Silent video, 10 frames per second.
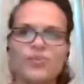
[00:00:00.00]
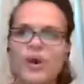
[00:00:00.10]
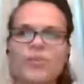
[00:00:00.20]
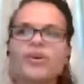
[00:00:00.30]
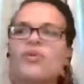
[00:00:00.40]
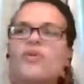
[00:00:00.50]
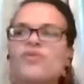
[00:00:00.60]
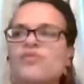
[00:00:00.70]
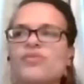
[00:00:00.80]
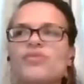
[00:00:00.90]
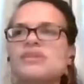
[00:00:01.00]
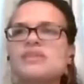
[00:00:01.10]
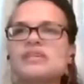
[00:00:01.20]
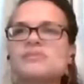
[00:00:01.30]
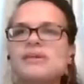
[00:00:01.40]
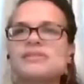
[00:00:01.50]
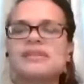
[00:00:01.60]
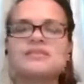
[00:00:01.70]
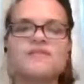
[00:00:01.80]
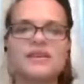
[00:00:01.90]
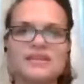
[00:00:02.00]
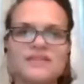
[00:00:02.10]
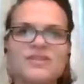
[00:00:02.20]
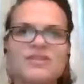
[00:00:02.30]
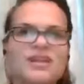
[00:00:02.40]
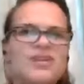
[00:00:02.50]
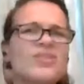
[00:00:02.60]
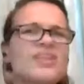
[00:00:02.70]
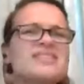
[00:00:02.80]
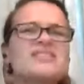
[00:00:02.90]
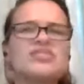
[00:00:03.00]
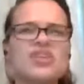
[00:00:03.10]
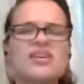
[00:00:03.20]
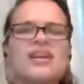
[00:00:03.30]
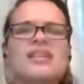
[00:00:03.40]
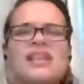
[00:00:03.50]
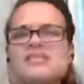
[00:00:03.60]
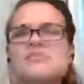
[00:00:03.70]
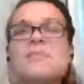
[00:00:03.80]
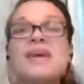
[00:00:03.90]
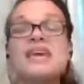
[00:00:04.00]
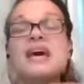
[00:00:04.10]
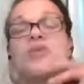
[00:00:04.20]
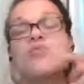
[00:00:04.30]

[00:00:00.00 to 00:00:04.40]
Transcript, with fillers: i'm working with you for three to six months let's fix everything no let's start and let's make